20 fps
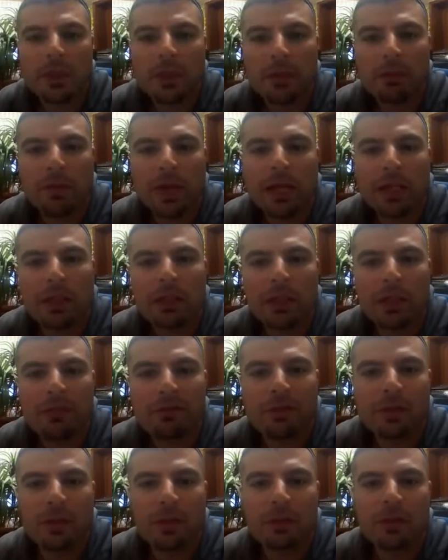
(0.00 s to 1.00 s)
The gradient
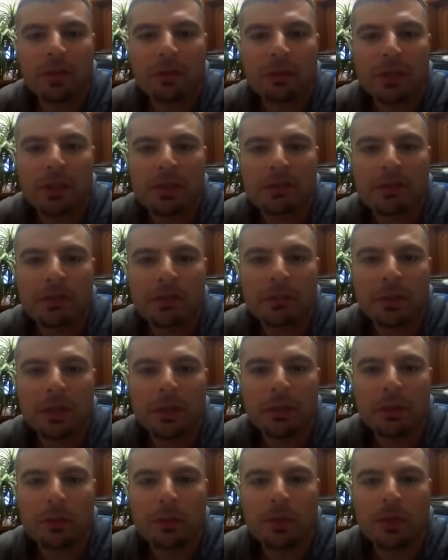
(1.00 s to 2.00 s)
inverted delta is formerly
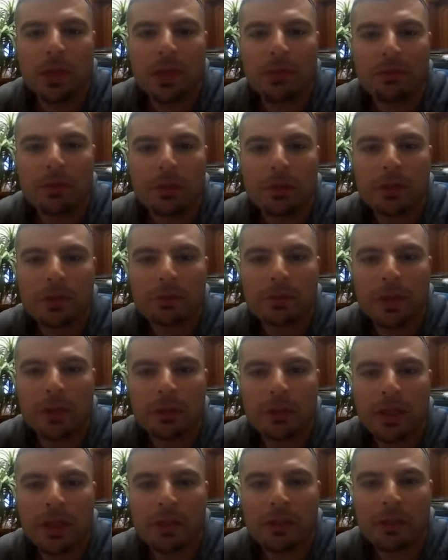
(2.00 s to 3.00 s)
called the divergence, by
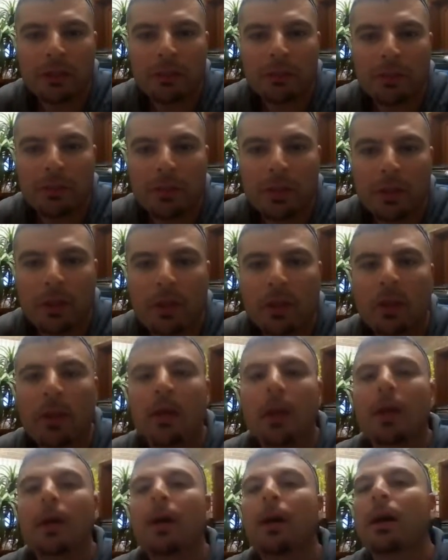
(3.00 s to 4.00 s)
the way, I just remembered.
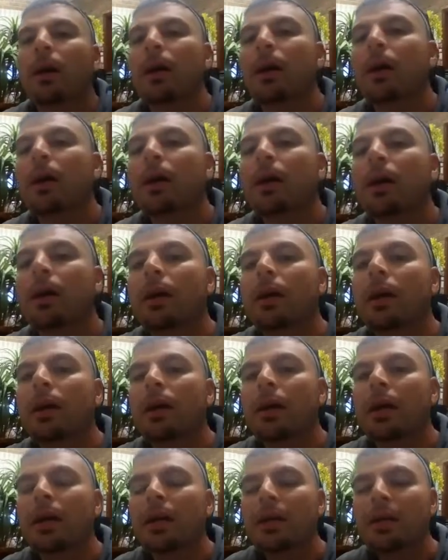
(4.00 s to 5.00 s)

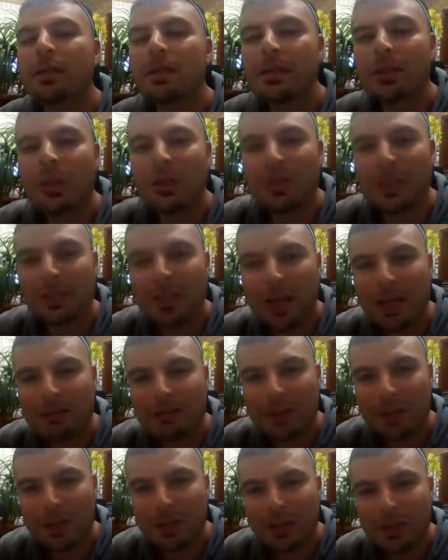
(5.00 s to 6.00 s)
Ah, it is called the
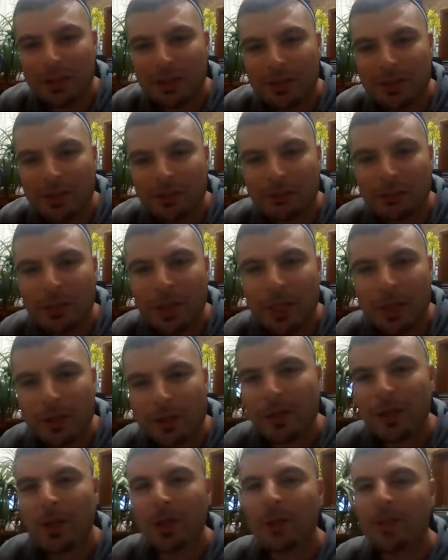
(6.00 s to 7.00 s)
divergence. My
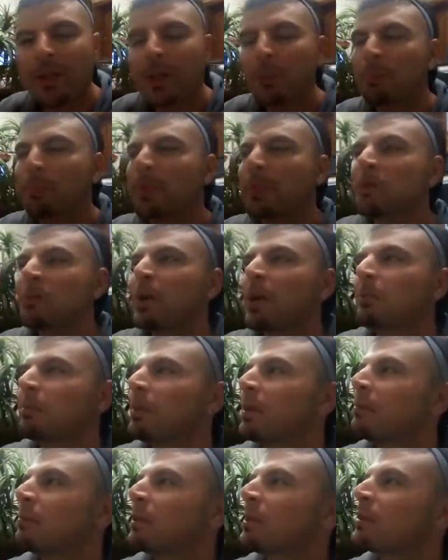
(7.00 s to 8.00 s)
God, that brings back
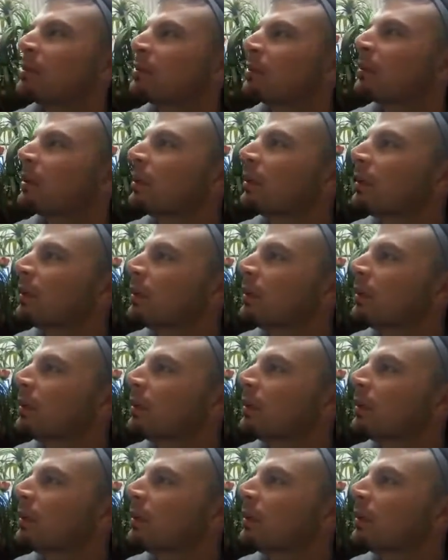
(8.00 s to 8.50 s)
memories.